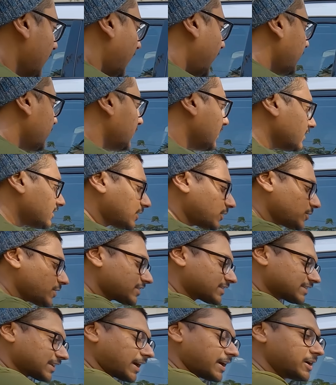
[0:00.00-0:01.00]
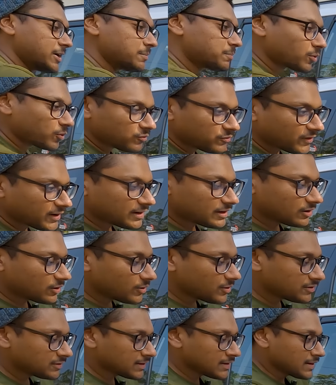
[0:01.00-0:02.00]
and here's how the side profile
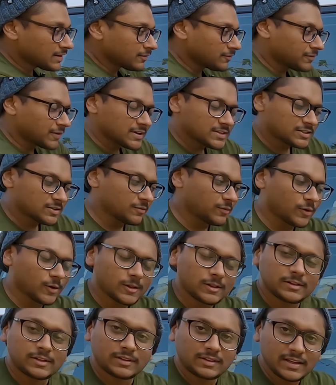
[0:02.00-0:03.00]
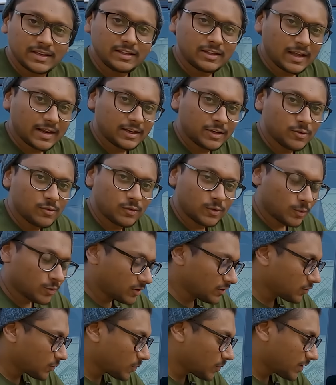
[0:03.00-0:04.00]
looks first of all the thing that you'll
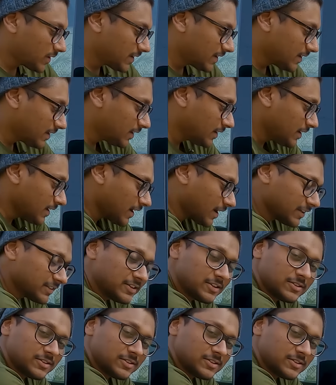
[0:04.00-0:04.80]
notice over here are